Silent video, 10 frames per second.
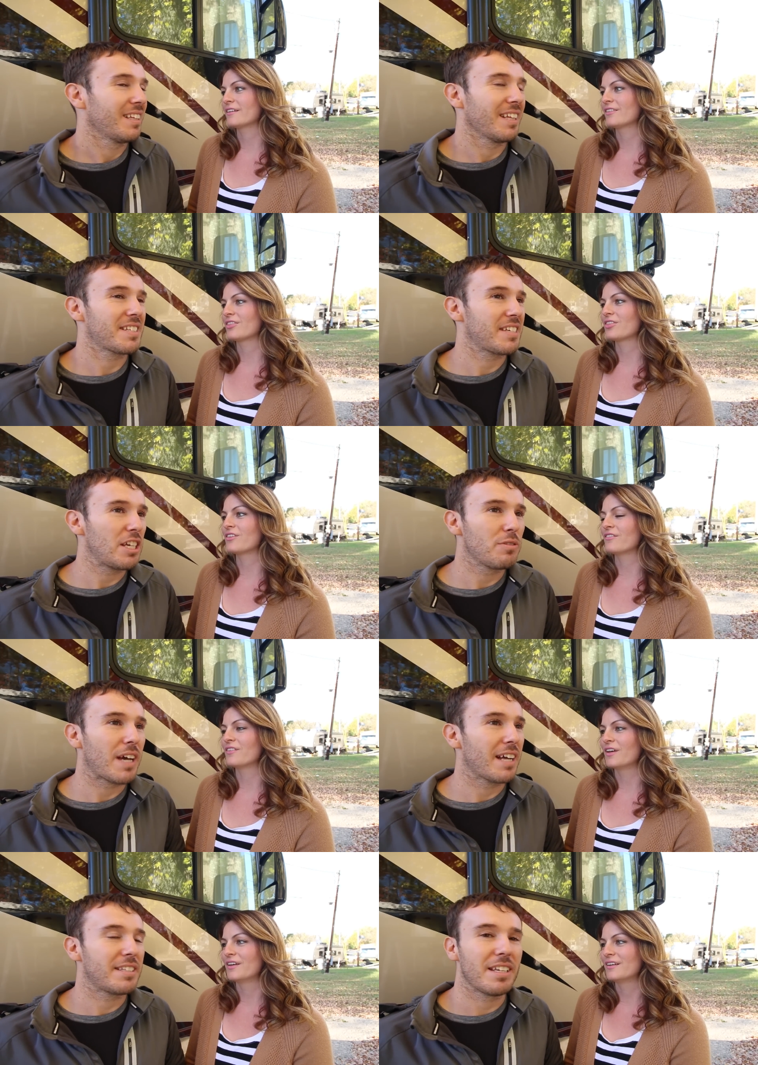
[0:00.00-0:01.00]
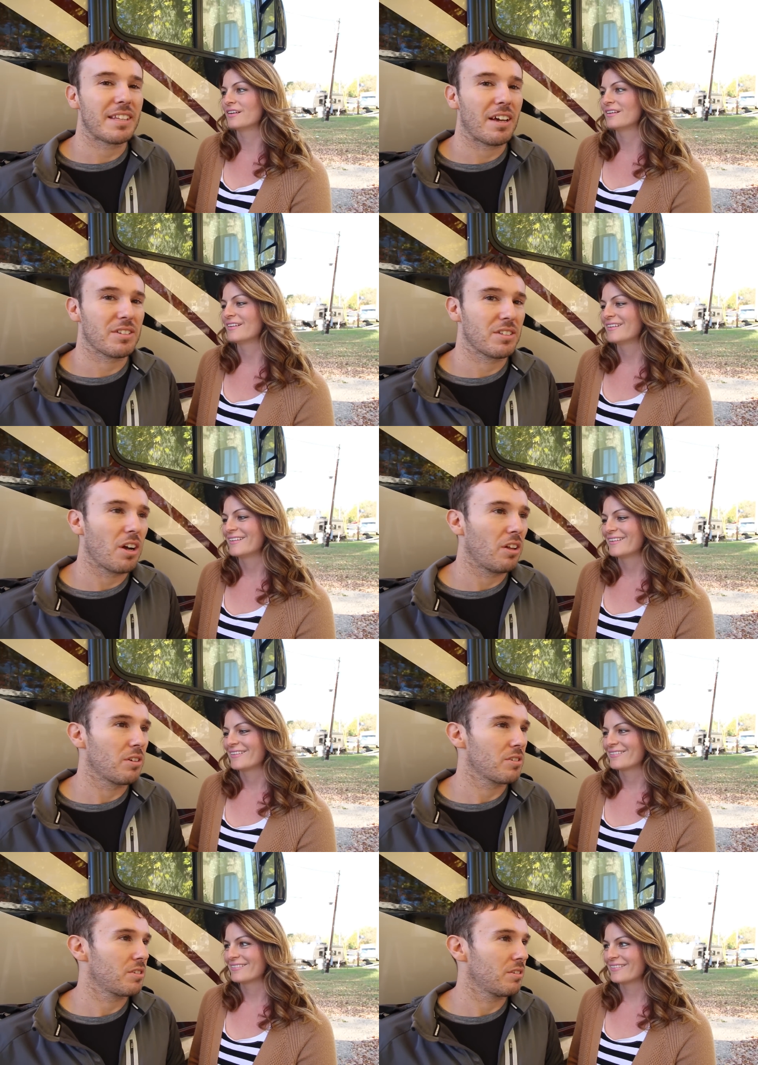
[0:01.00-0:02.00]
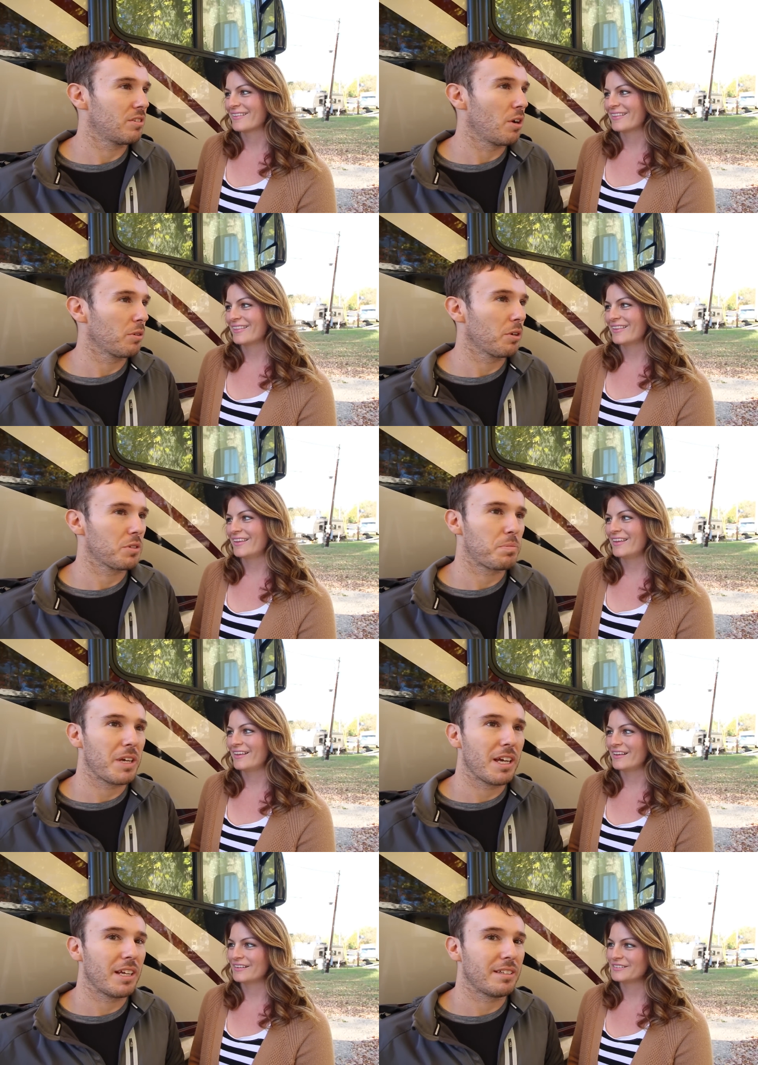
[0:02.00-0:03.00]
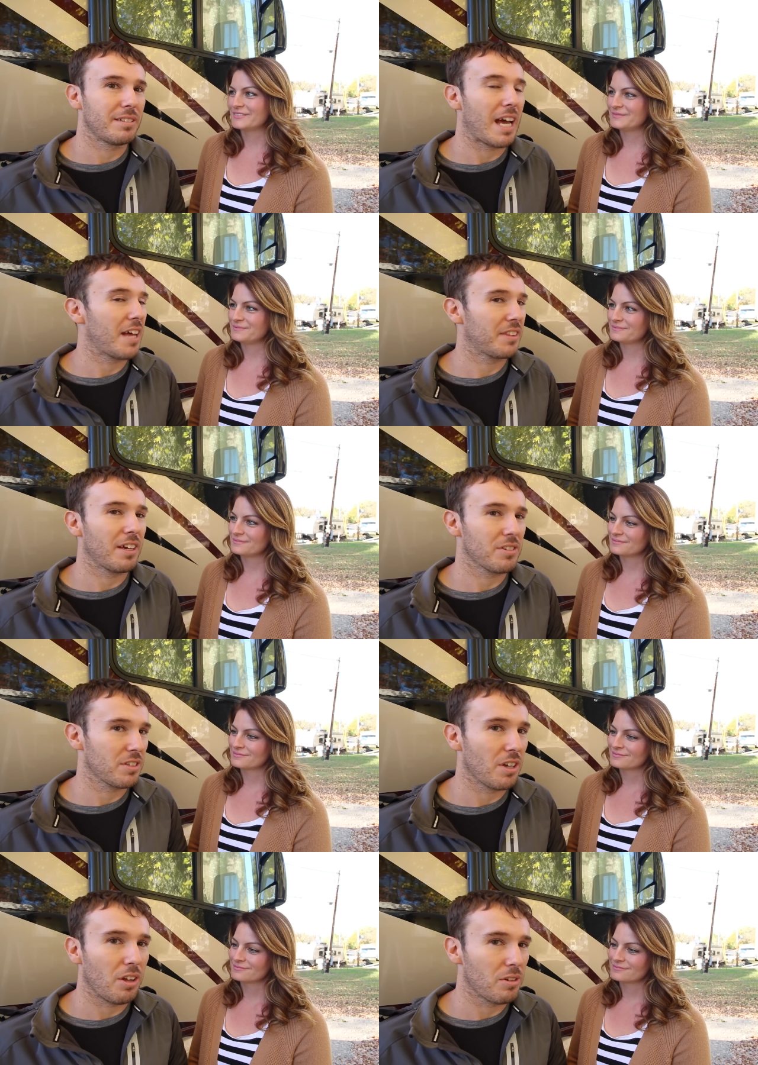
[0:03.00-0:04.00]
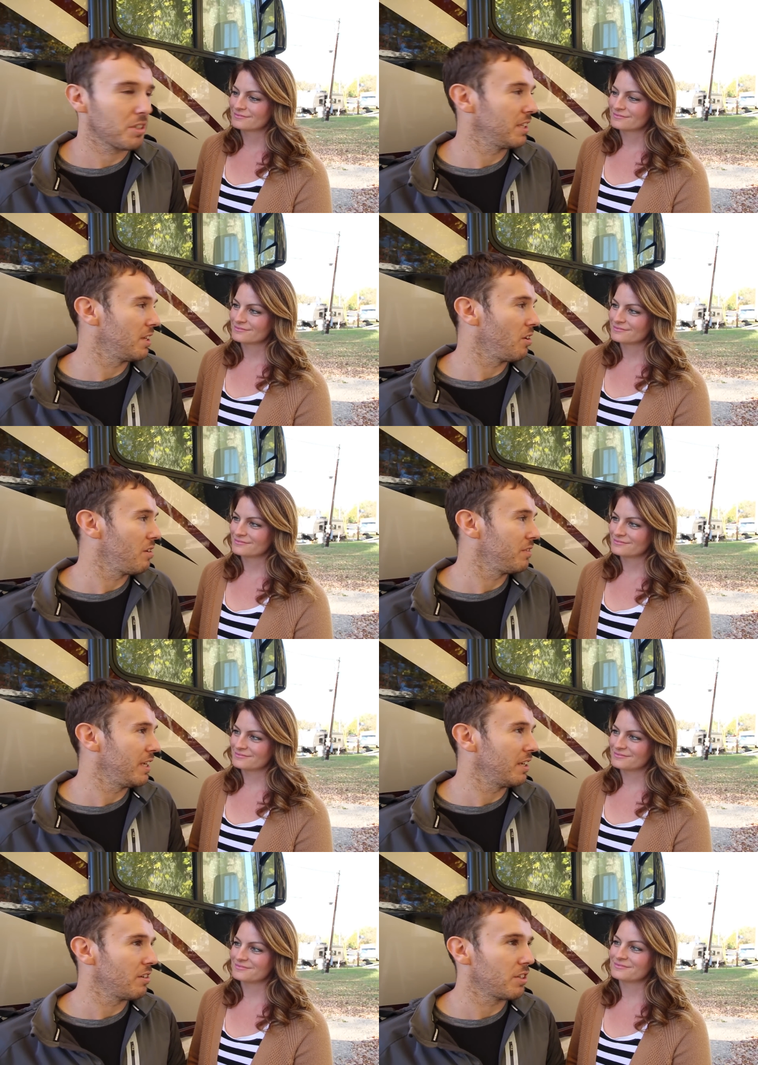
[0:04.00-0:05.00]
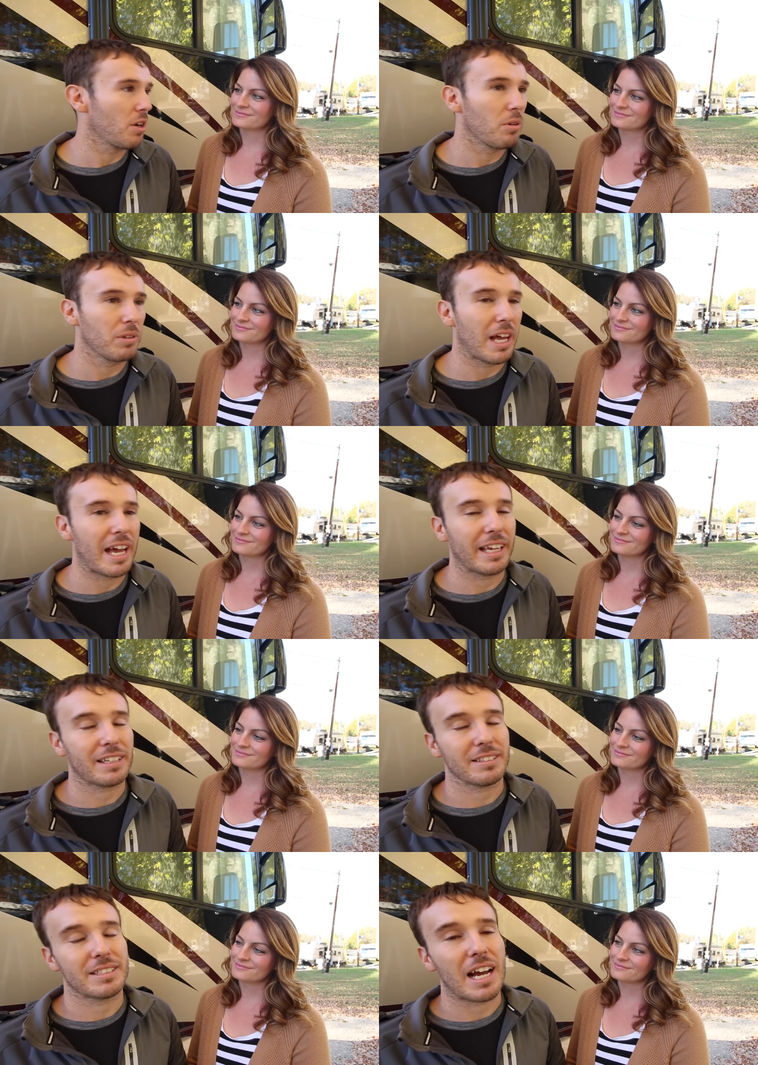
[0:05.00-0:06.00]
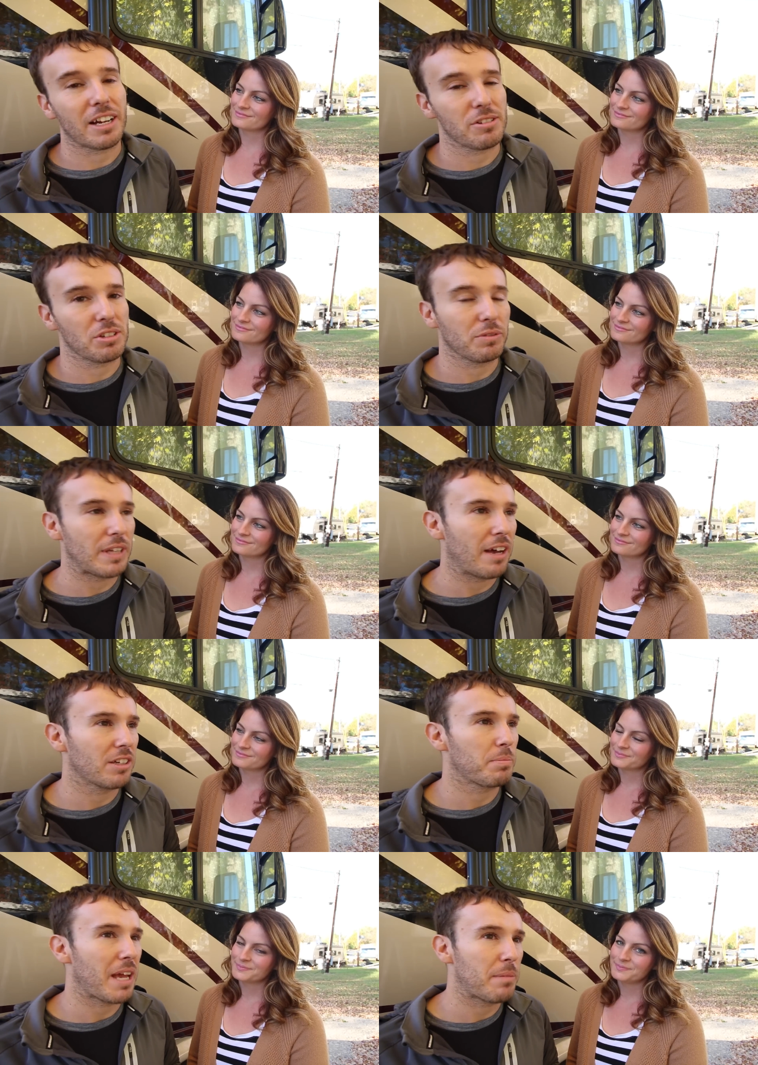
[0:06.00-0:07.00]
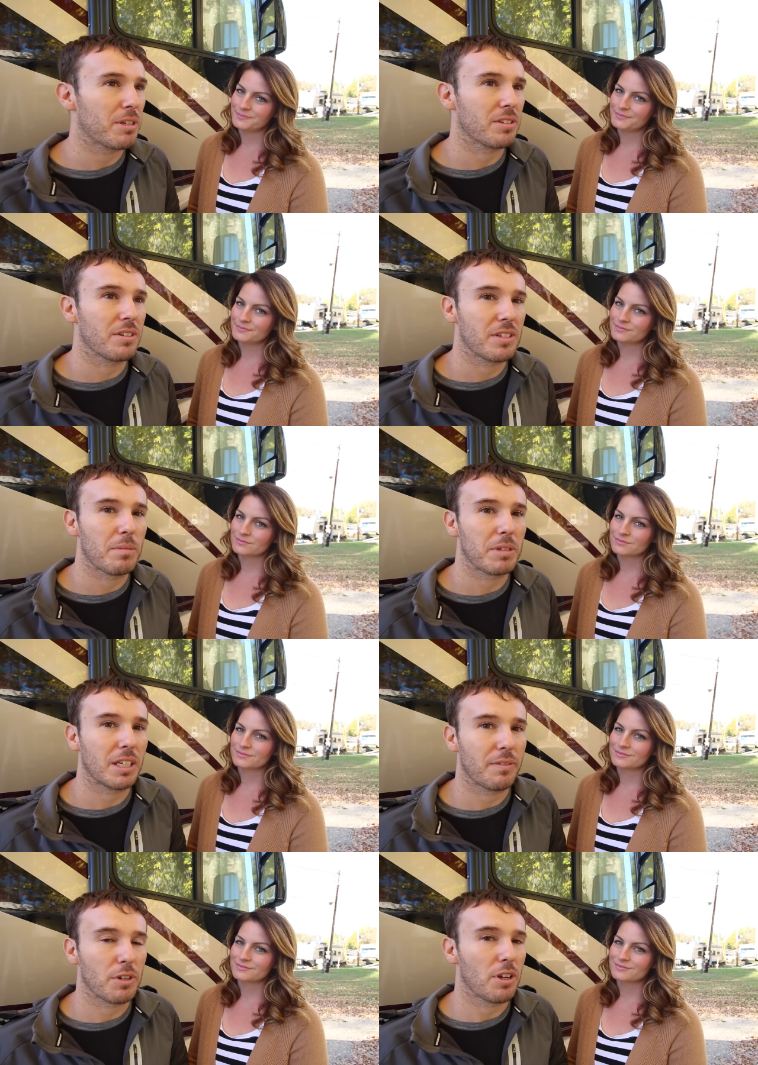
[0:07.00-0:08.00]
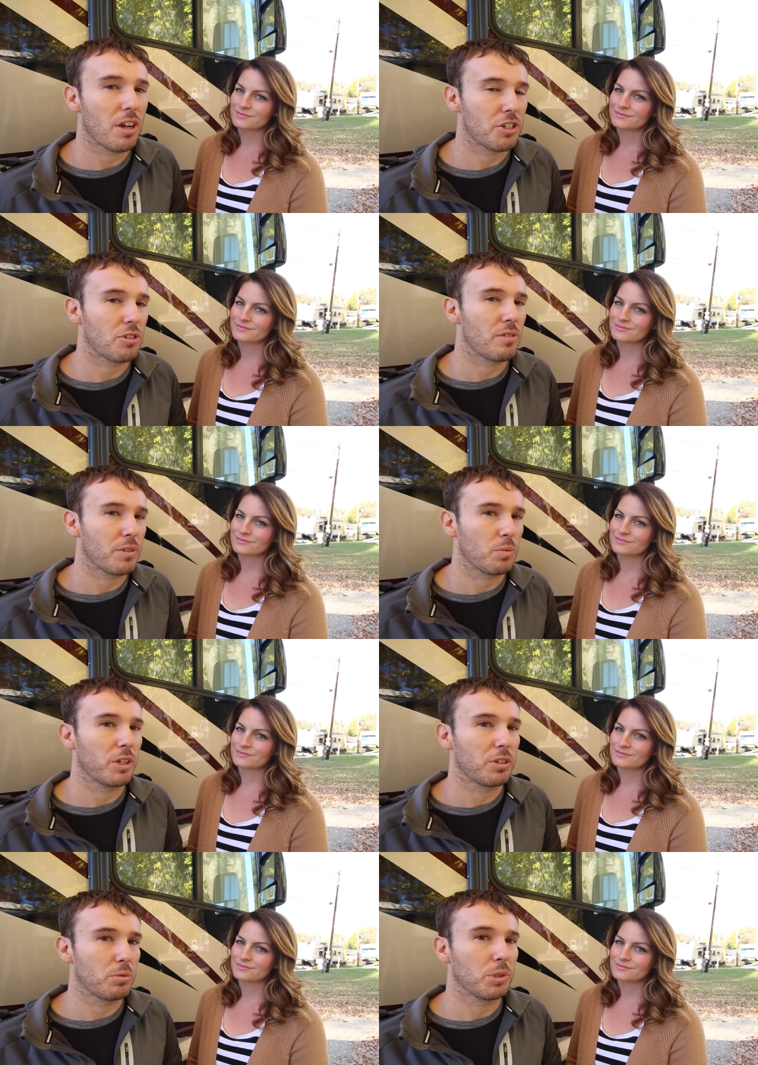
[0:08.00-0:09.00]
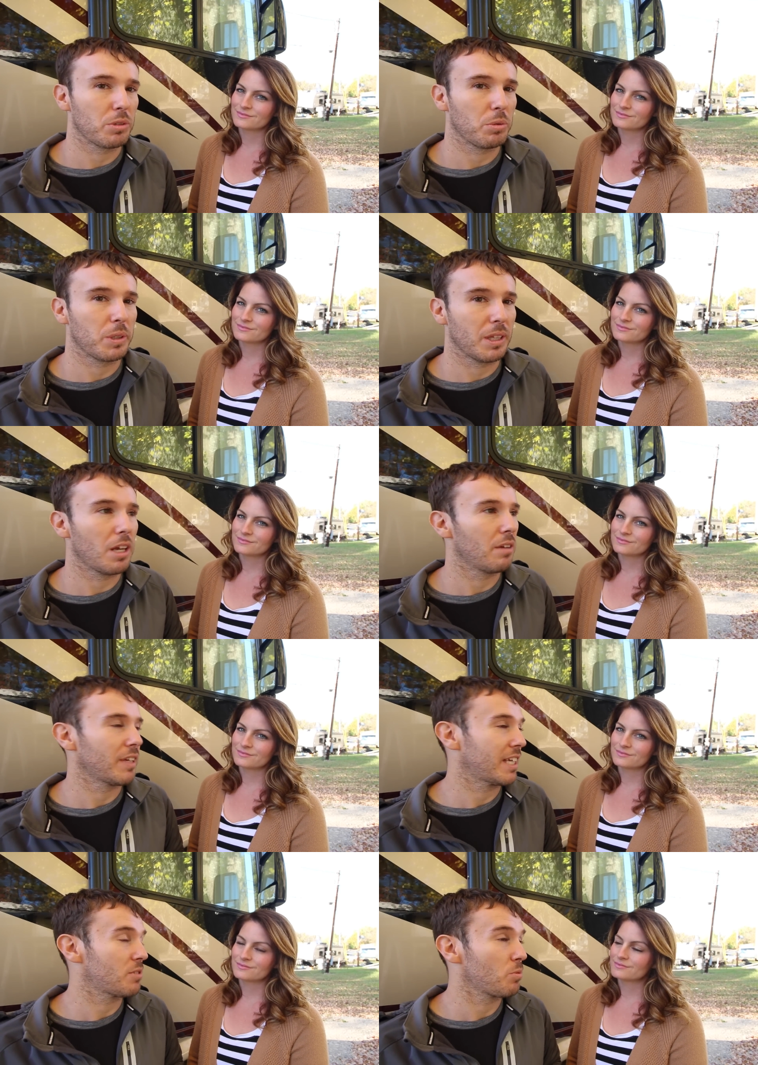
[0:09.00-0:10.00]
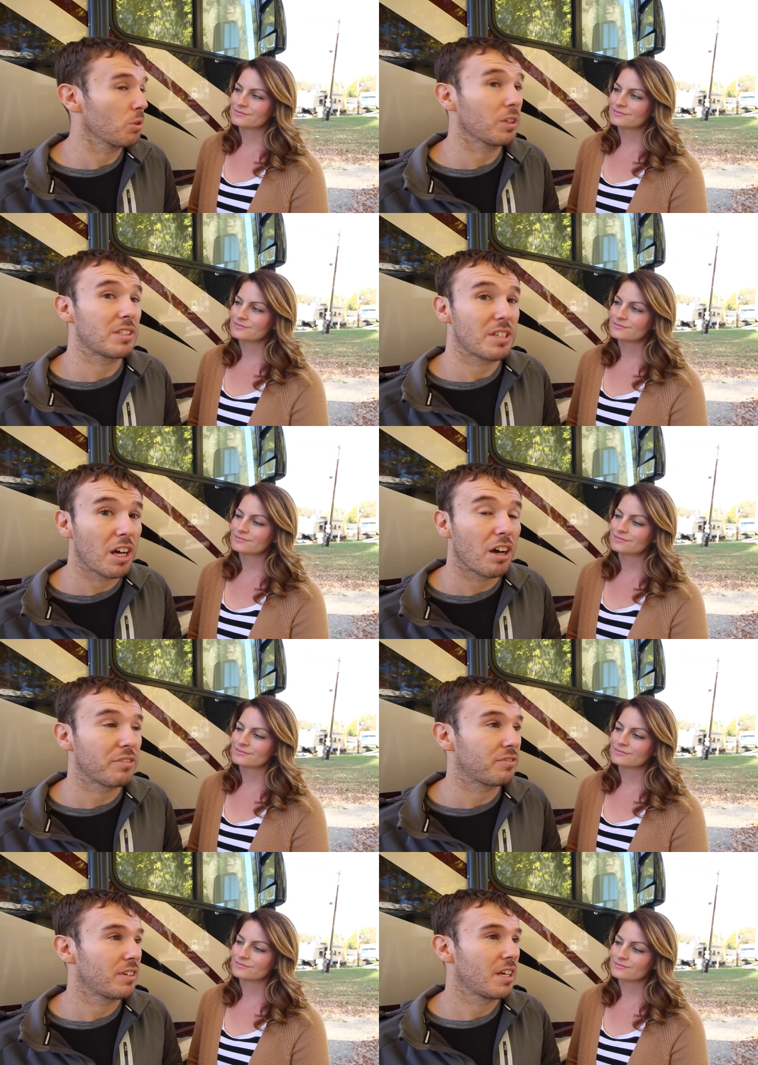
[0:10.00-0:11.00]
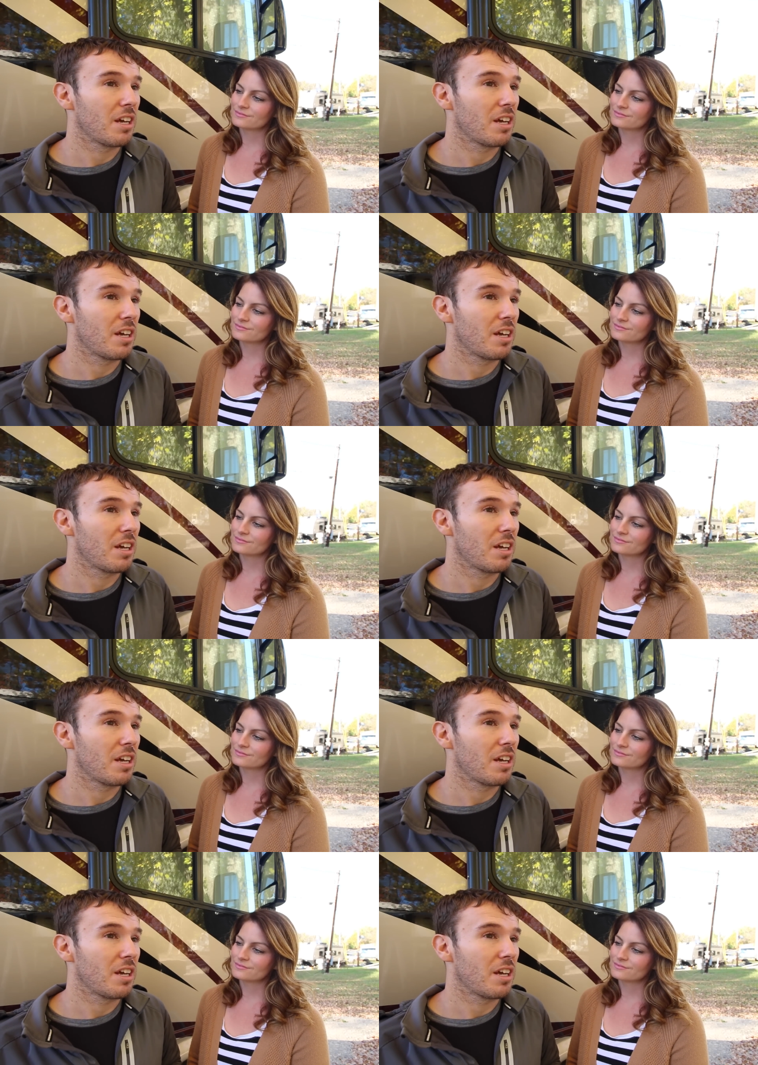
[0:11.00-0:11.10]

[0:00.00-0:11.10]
Speaker 1: Let's say the, you've got ten thousand dollars. Don't go spend nine thousand dollars getting an RV, or don't like tie yourself down to payments on something if you're not sure if it's what you really really love. Like it's really tough